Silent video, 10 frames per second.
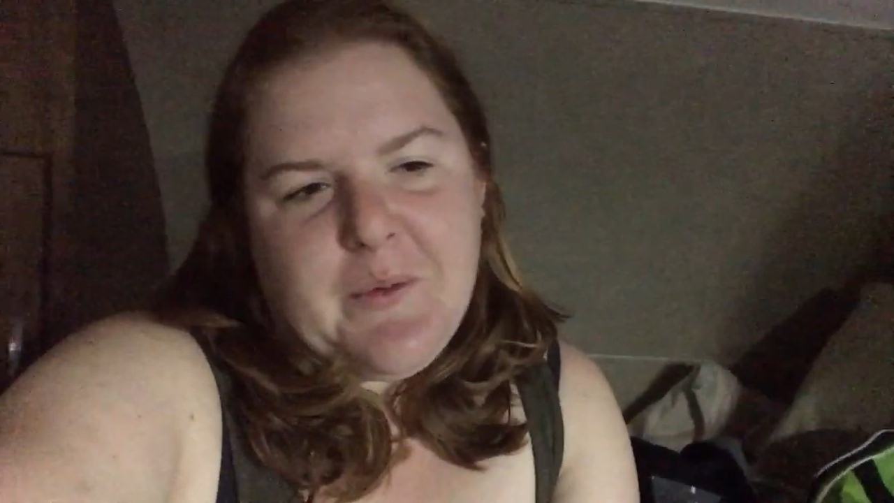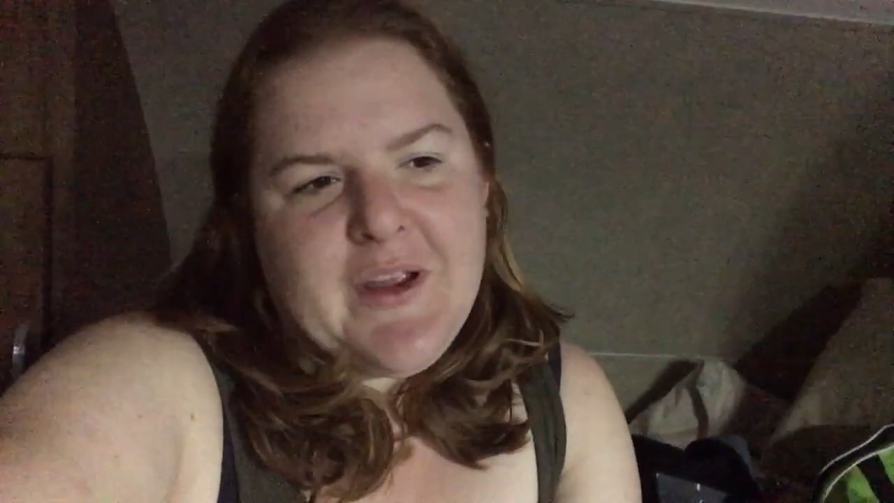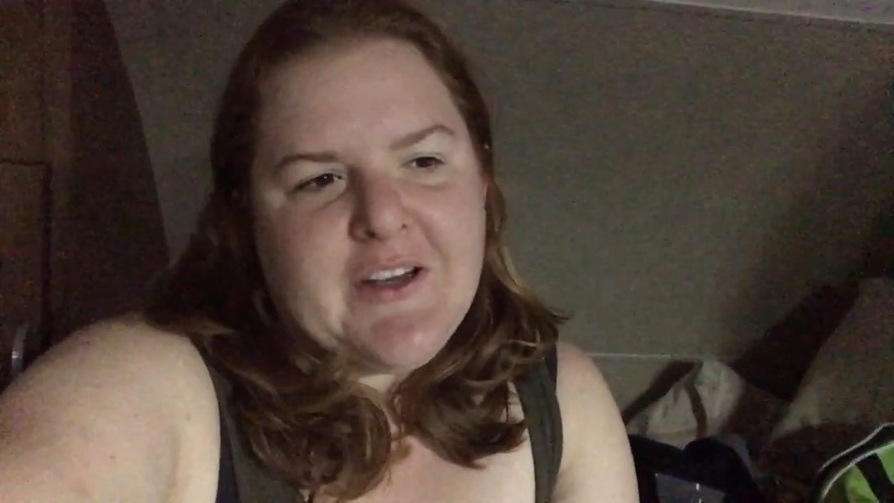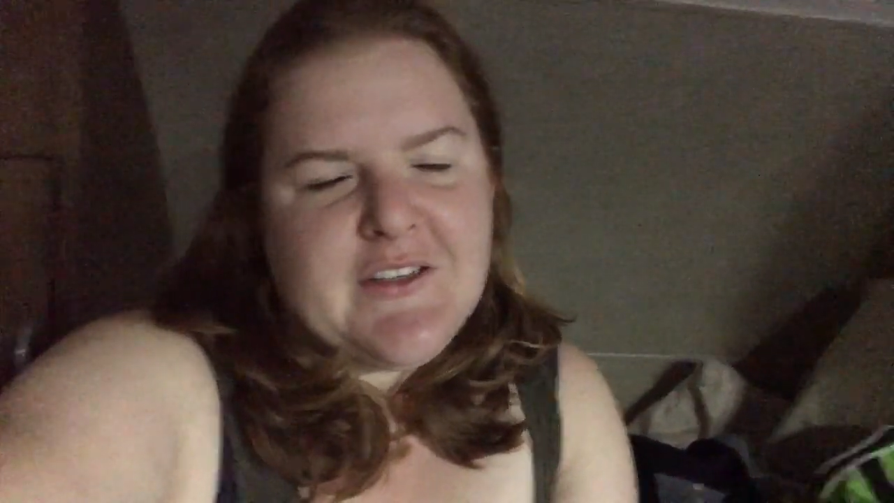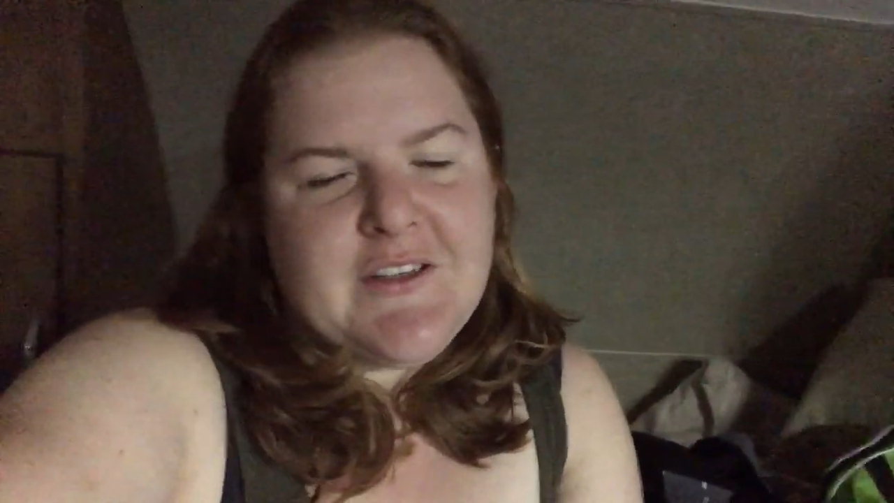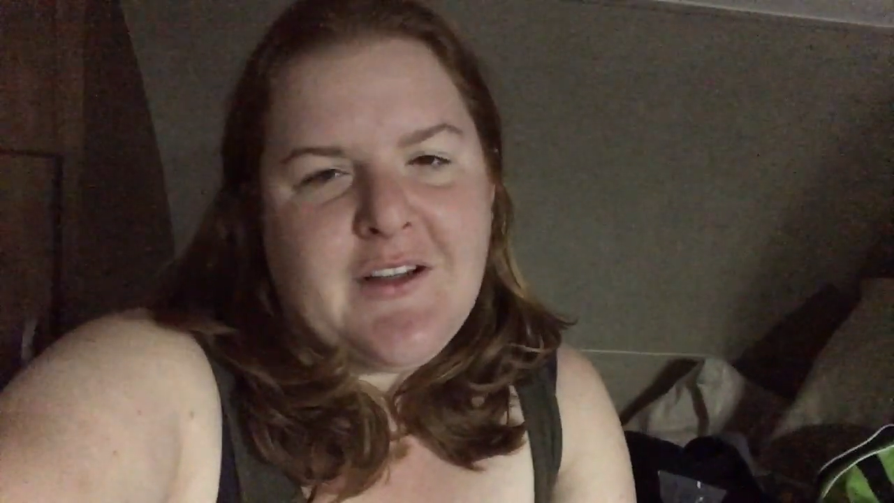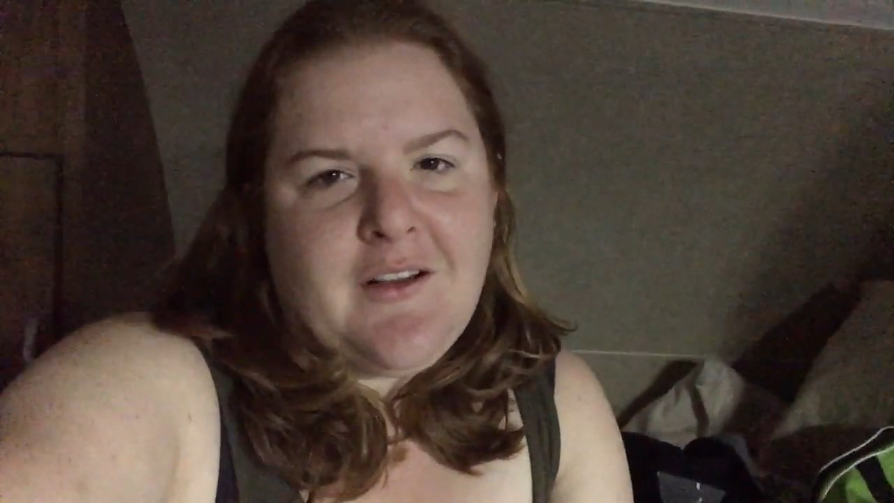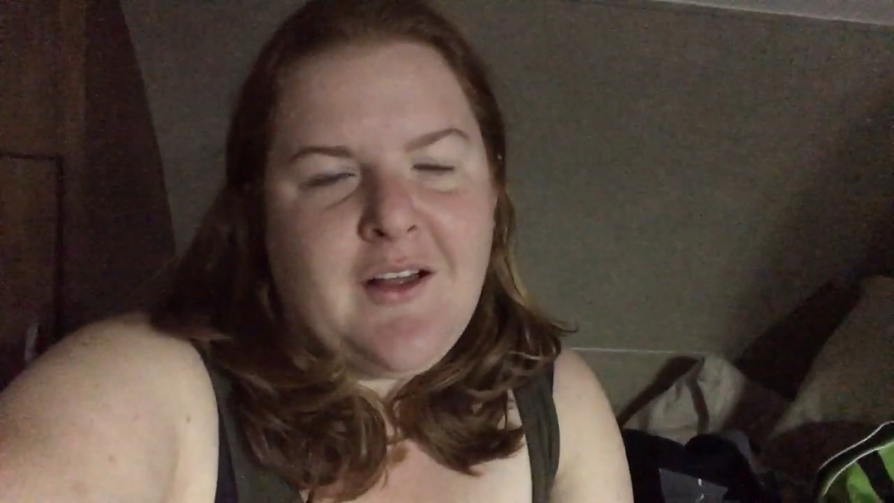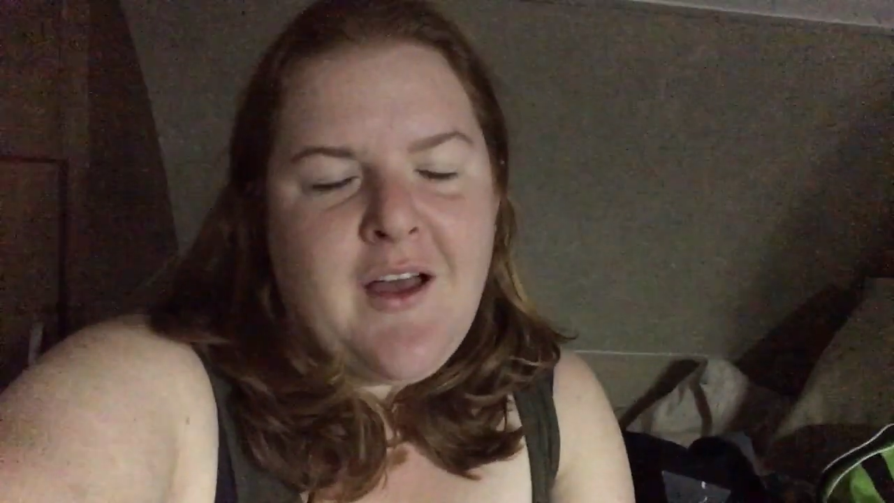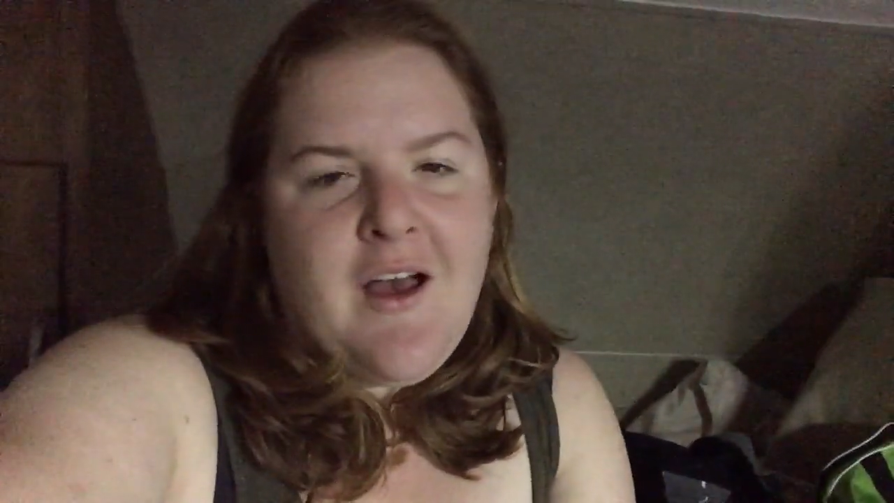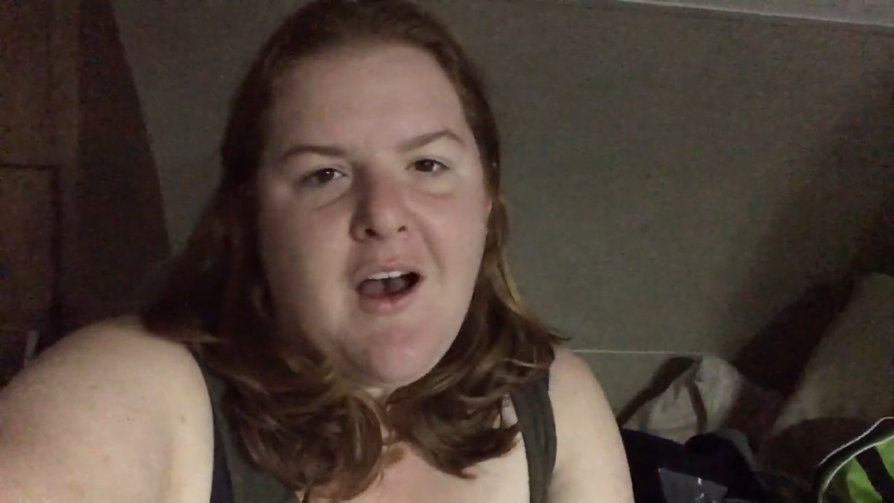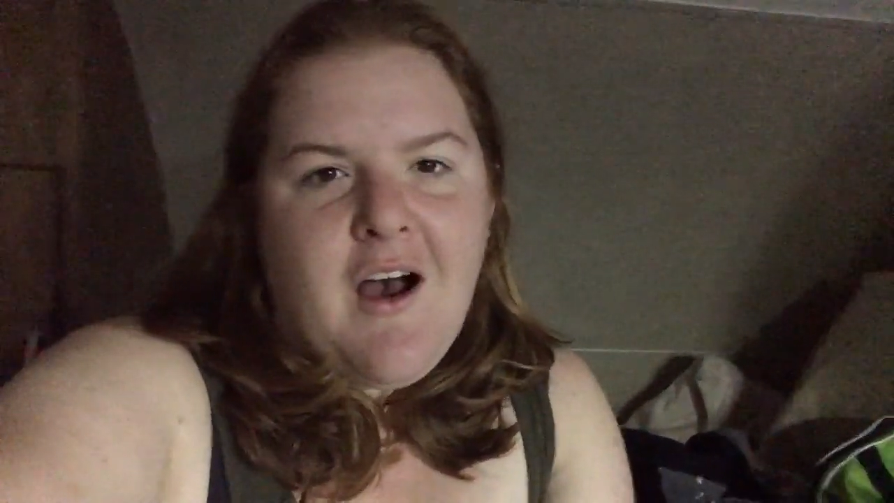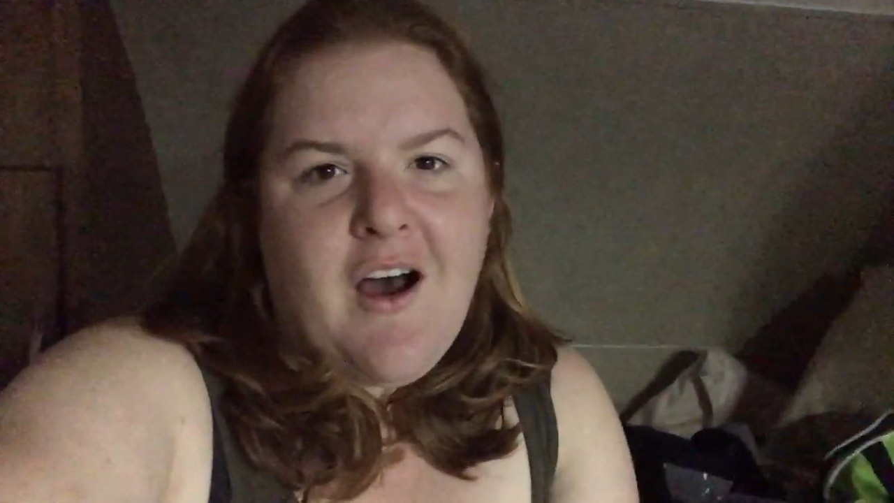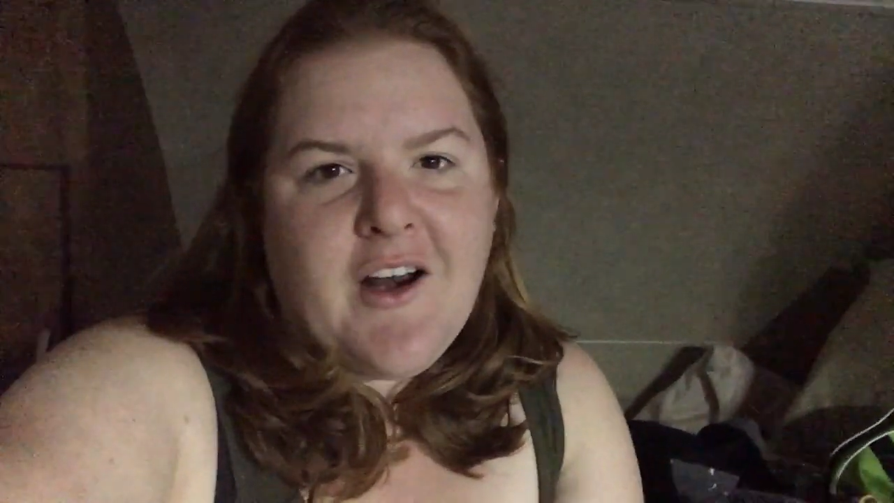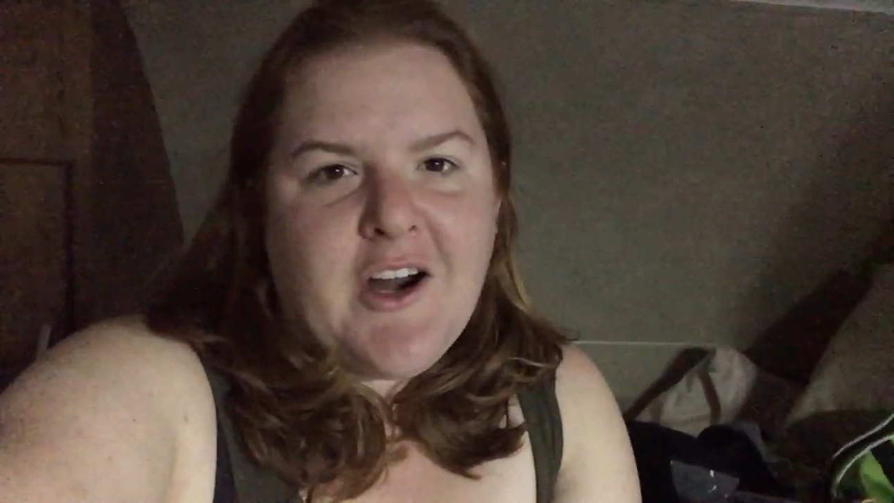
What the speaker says: We are still on